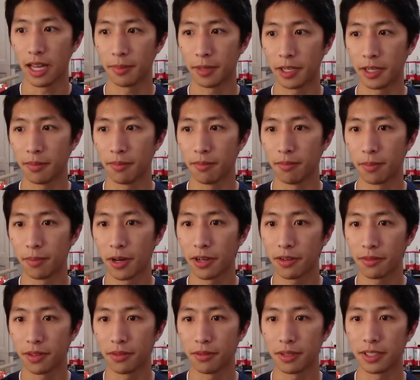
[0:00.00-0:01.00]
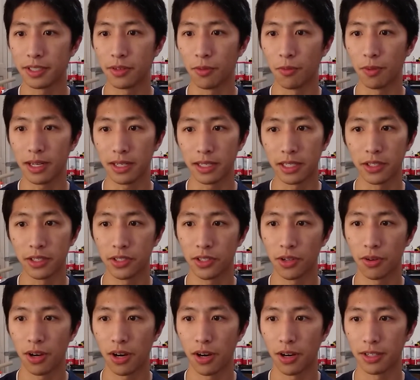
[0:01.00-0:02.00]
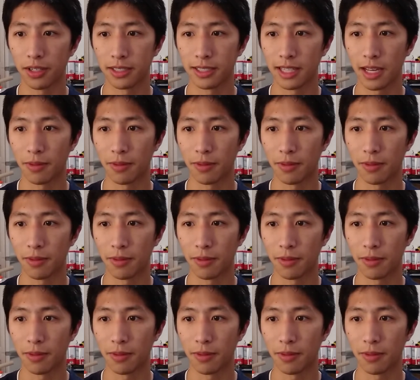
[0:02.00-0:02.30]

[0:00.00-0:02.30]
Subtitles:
I mean, part of the reason Whitney is so hard is